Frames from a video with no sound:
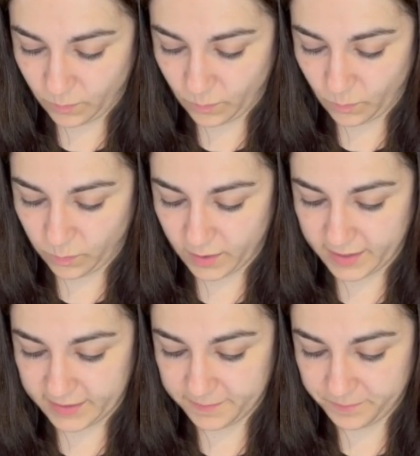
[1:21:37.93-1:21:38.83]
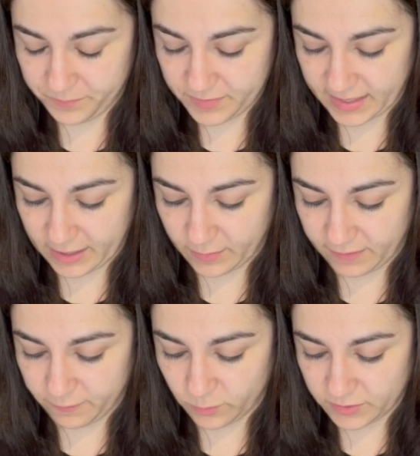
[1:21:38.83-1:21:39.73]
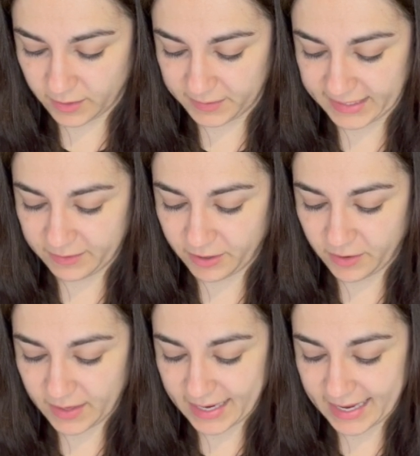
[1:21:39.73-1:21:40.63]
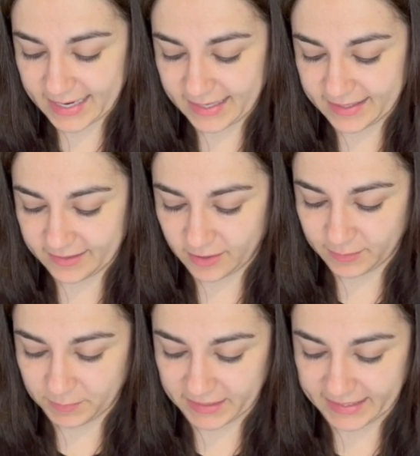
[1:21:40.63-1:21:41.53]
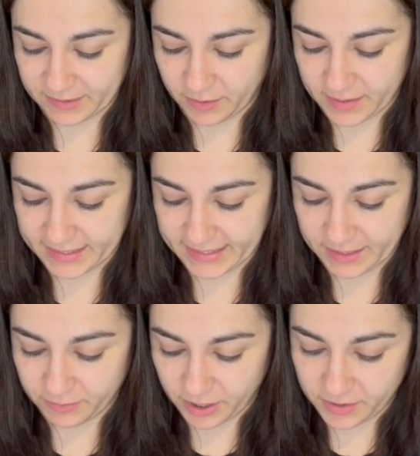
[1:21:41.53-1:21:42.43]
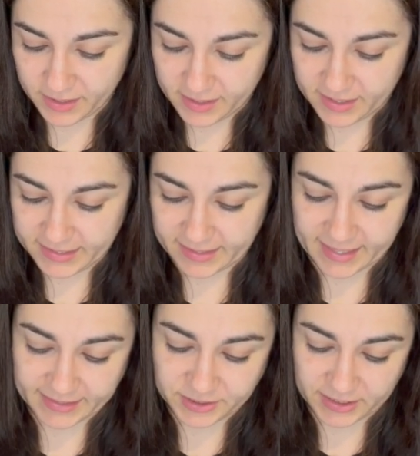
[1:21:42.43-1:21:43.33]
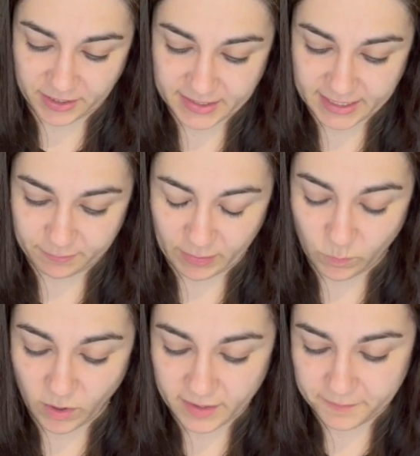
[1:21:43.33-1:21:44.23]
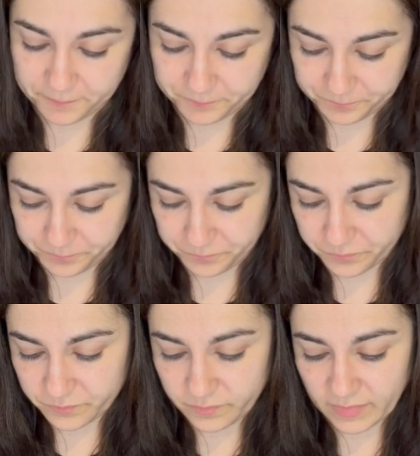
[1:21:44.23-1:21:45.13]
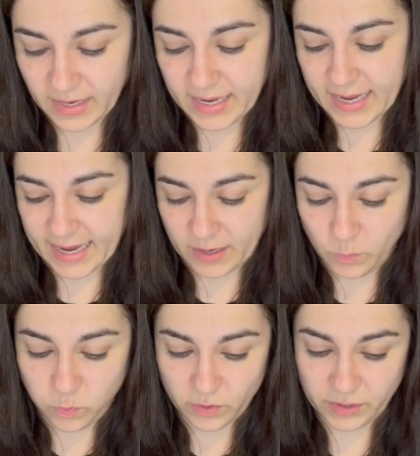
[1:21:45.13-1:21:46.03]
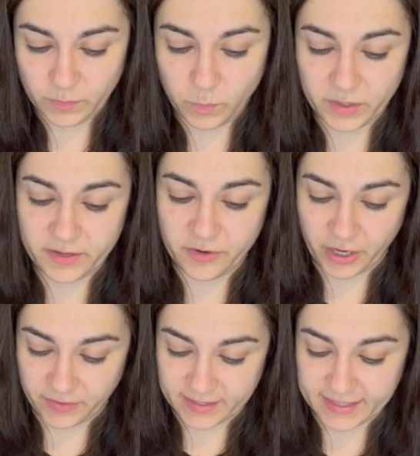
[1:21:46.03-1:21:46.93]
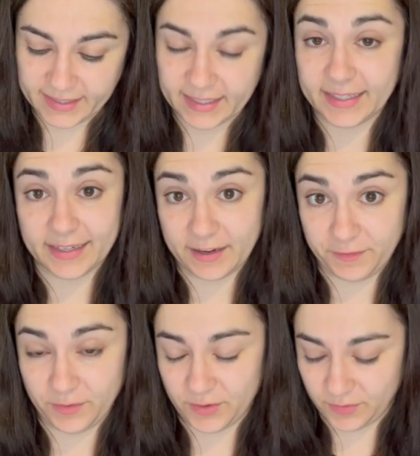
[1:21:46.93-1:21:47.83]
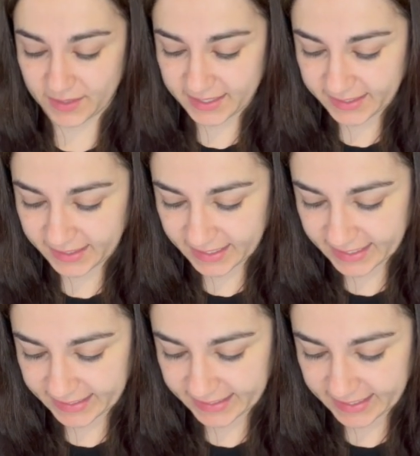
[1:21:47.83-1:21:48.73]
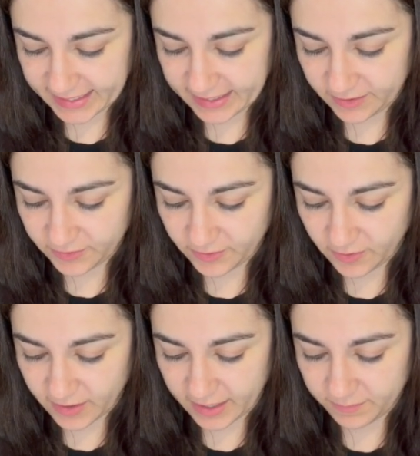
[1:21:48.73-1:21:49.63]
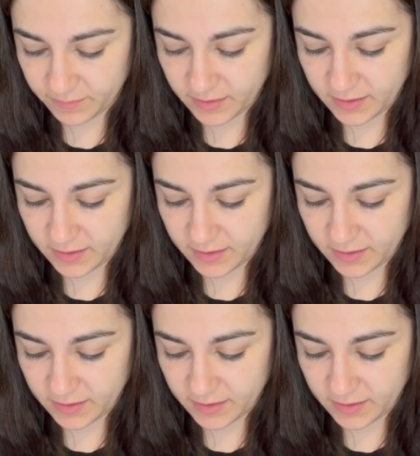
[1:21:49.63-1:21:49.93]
1 take away 4 times 0. Anything times by 0 is 0. So that's just going to give me 1. And what you would notice is if you do this, is that each time,